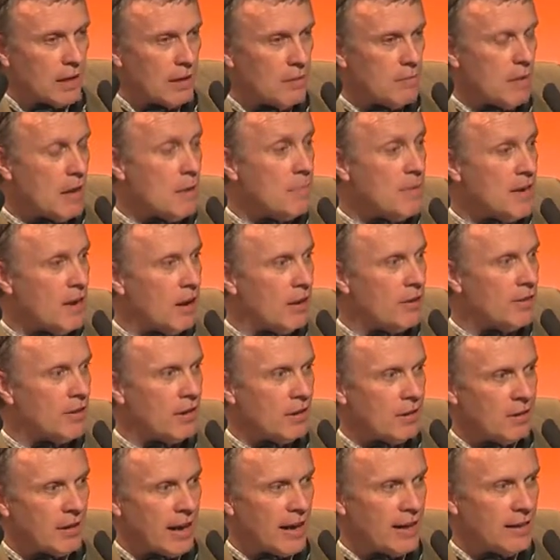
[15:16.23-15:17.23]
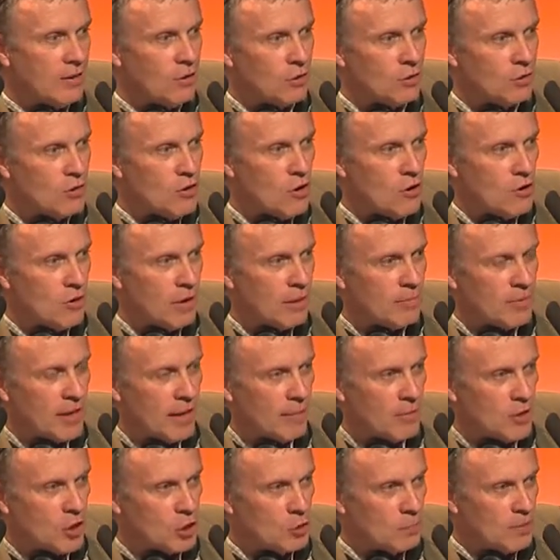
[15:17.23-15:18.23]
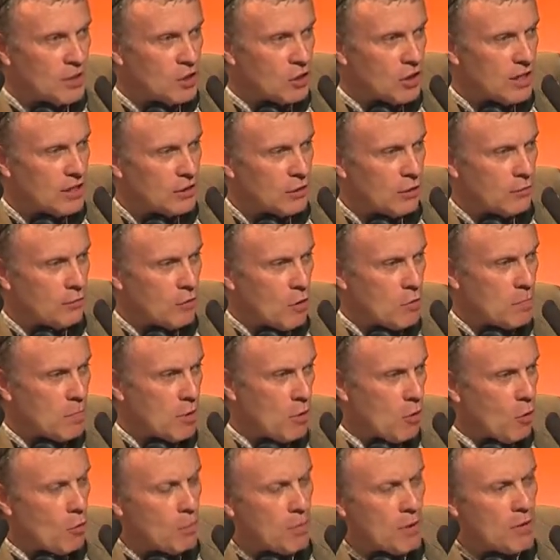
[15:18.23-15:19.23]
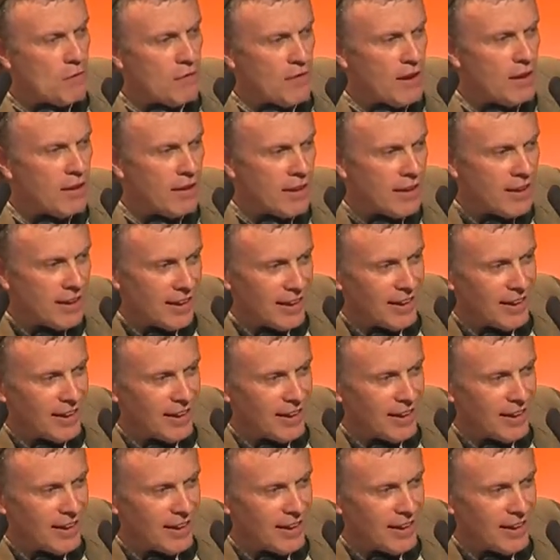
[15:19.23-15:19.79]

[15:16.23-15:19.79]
and maybe other, I don't know, I'm not specialist of open field